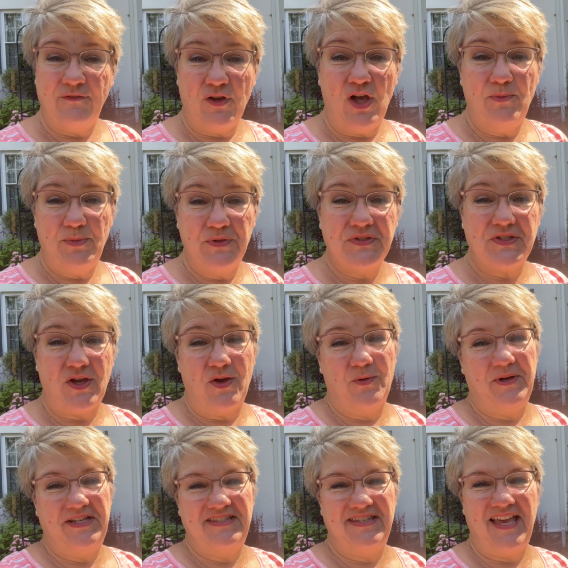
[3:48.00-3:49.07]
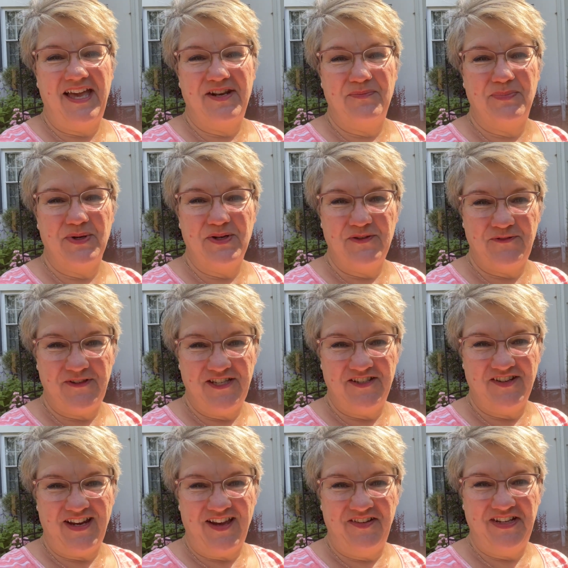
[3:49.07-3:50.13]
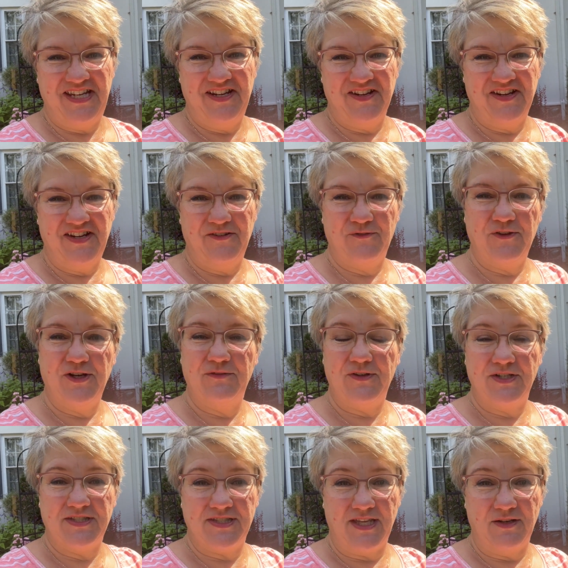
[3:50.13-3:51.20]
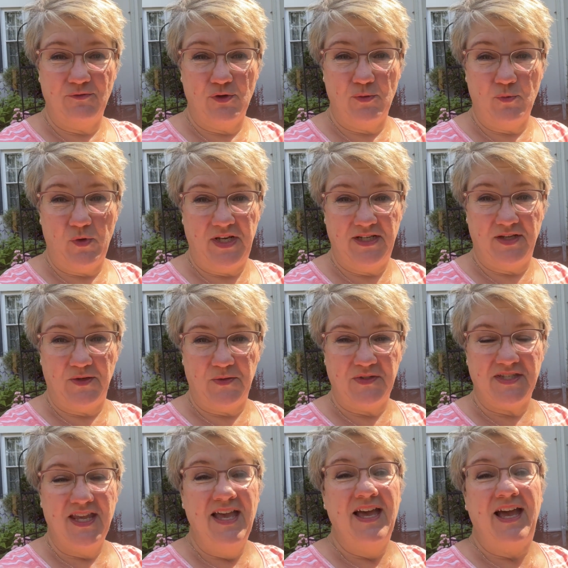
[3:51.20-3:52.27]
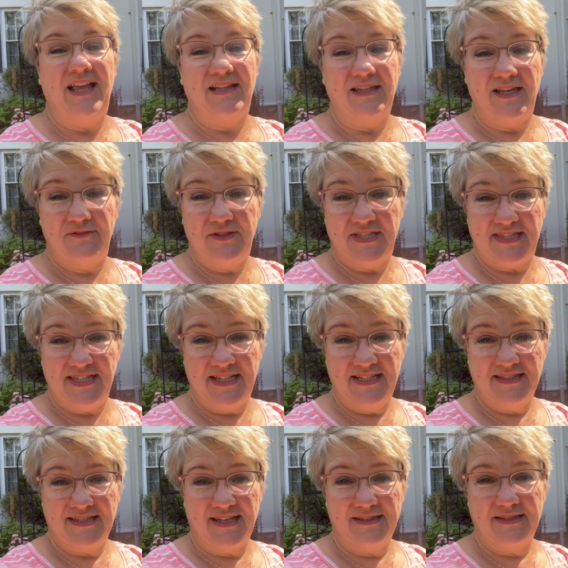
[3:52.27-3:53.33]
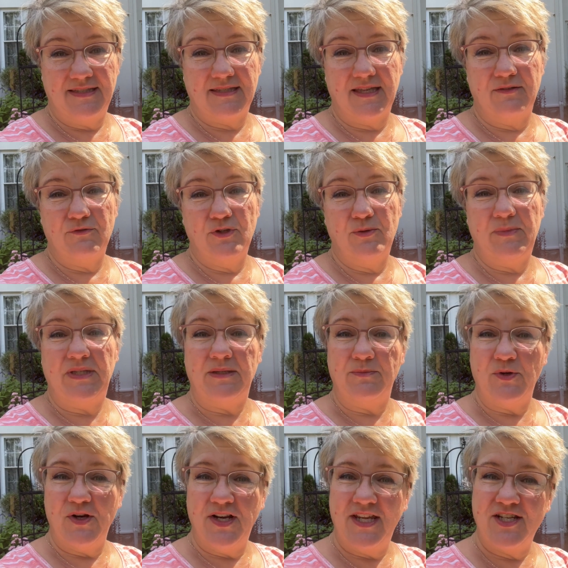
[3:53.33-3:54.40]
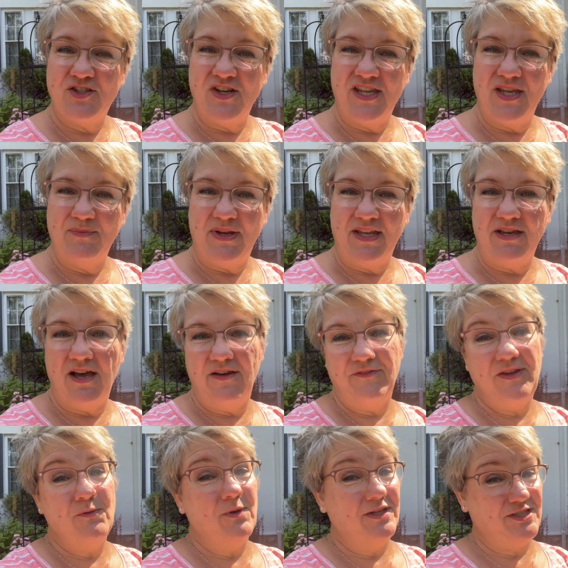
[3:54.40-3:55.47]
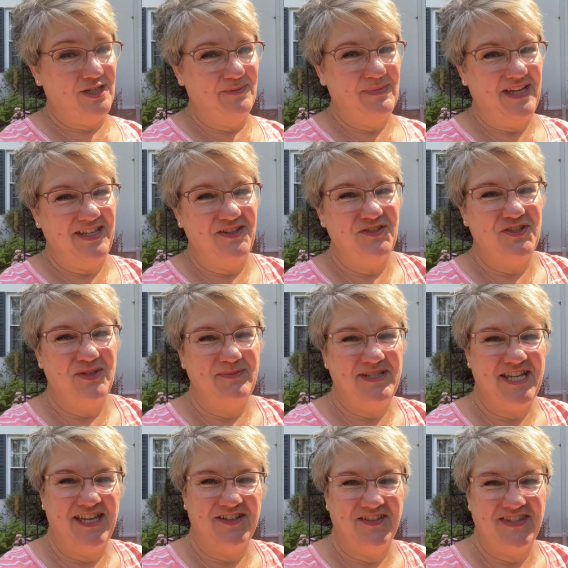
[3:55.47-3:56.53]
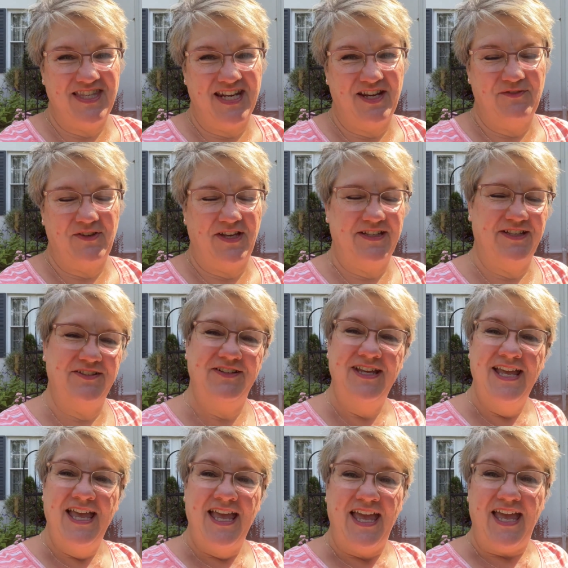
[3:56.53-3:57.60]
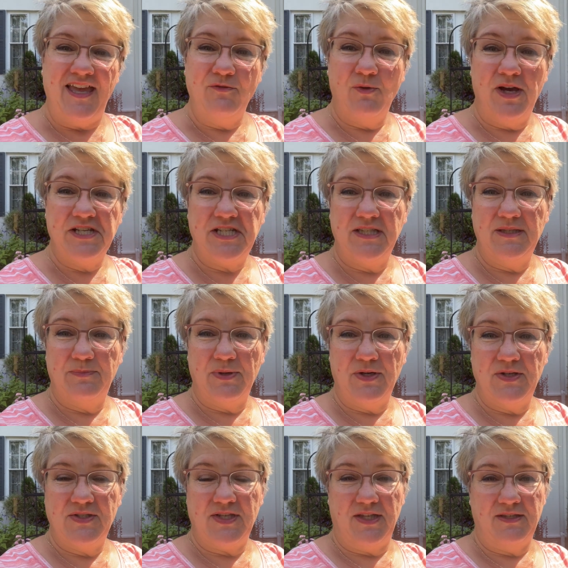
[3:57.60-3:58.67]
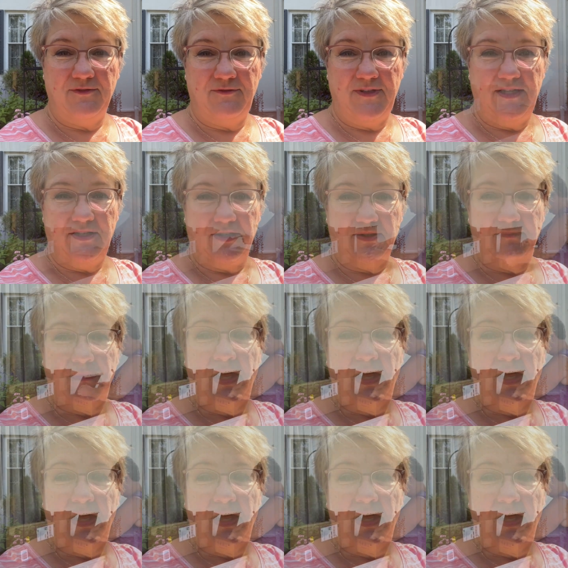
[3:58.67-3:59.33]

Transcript: I've almost always had a bird feeder out here in front of our sunroom windows. I love to sit inside the sunroom in the morning, drinking my coffee, watching my YouTube channels that I follow, and watching the birds on the feeder.